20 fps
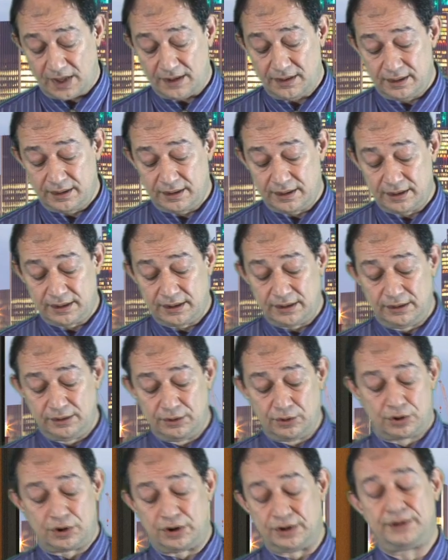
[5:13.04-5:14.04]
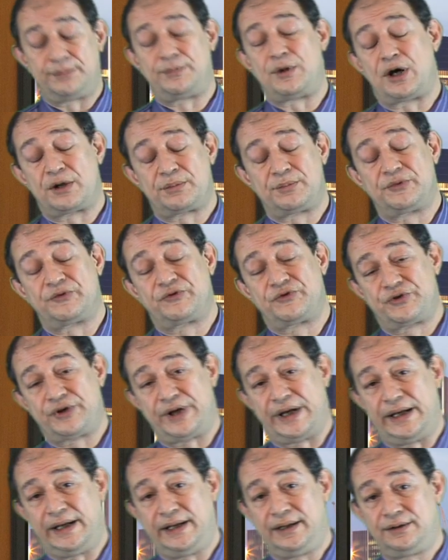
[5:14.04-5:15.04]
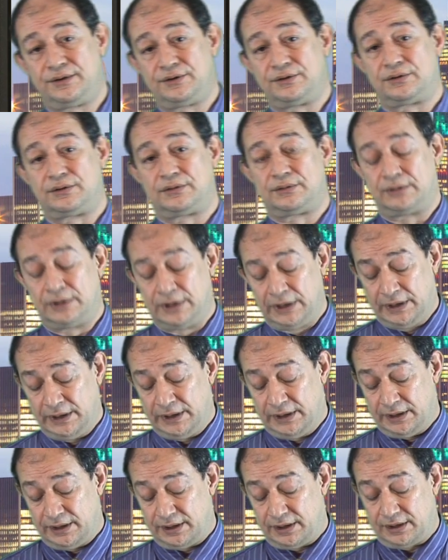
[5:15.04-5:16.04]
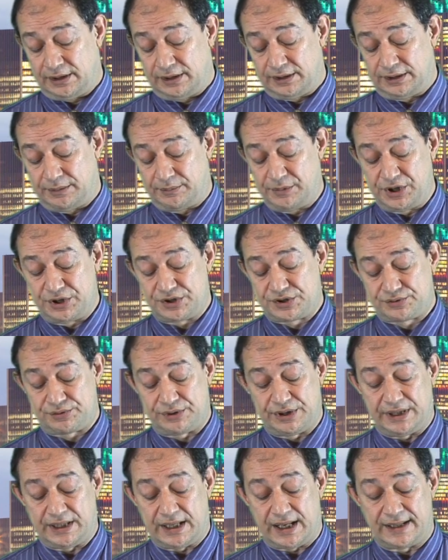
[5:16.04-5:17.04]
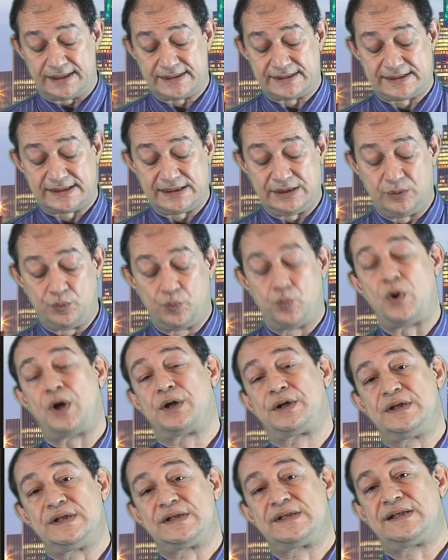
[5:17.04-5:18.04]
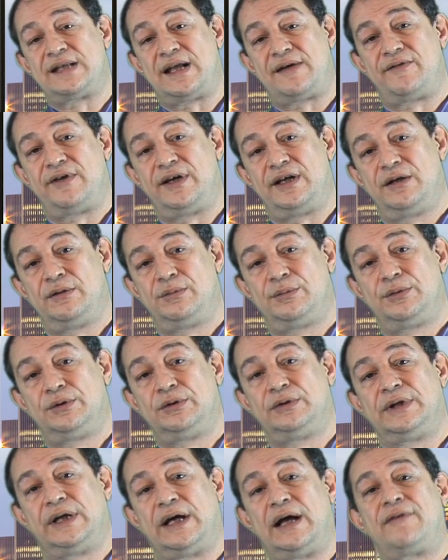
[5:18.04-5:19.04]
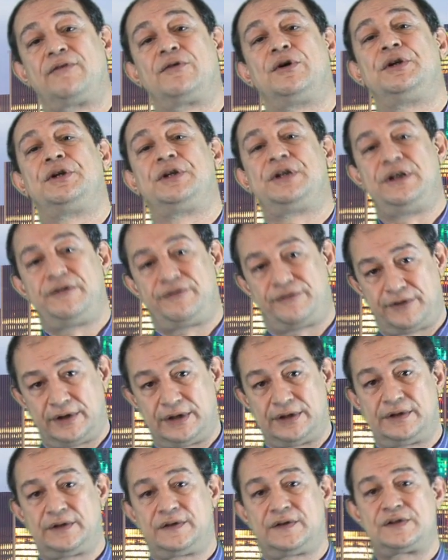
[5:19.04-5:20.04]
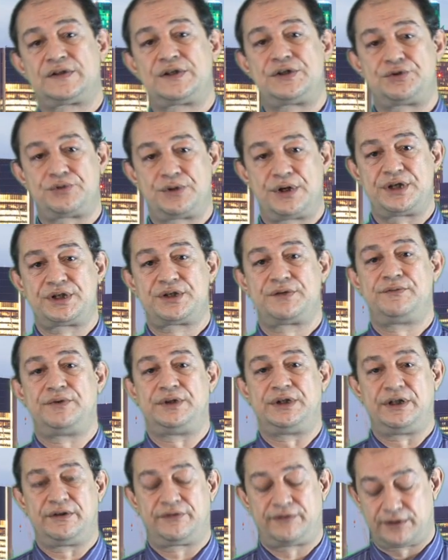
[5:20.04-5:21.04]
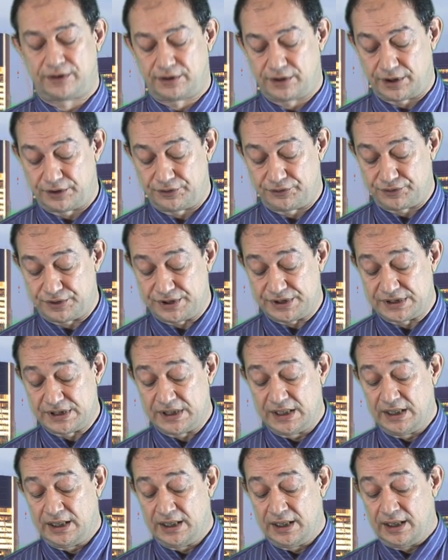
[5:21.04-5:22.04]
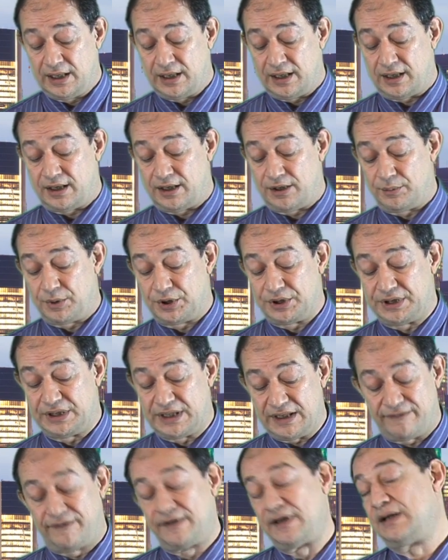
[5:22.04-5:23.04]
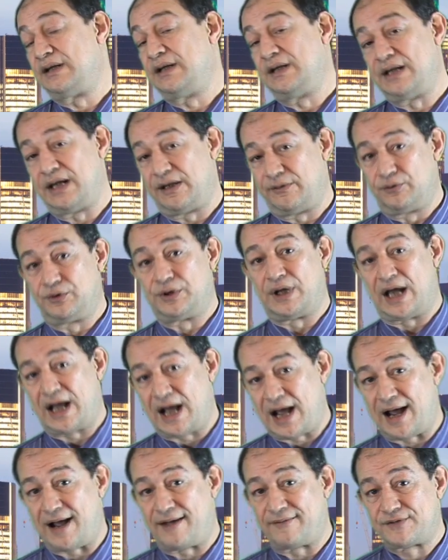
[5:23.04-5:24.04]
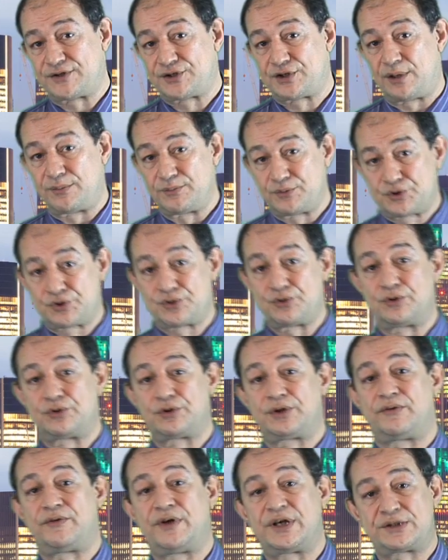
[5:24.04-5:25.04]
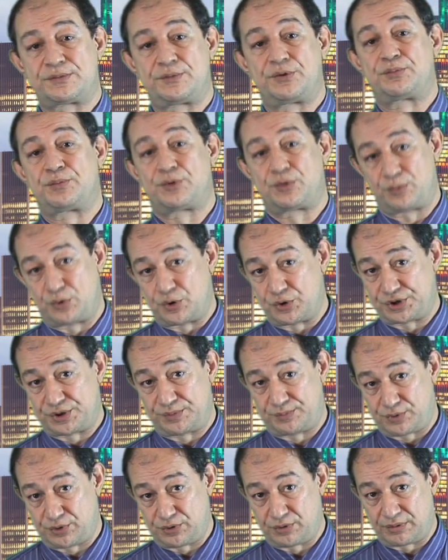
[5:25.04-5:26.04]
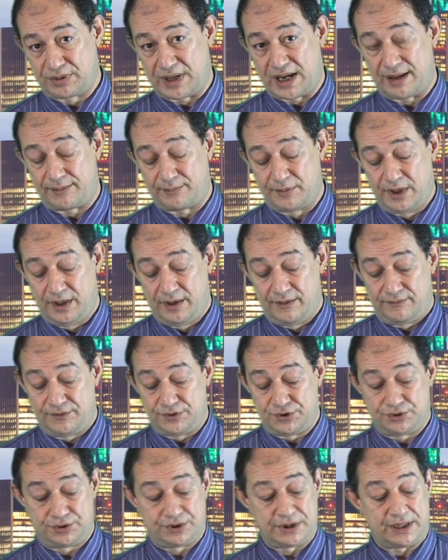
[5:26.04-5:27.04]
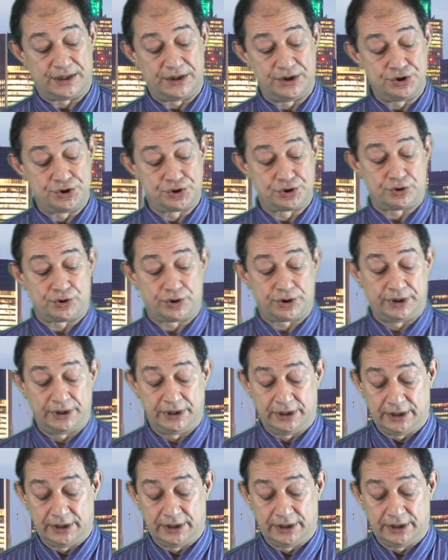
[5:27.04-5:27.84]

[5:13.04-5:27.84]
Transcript: local Department of Trade, the ministry, and see what is it available. They have got different situation with different countries. But definitely they would have some sort of export promotion program which you can enjoy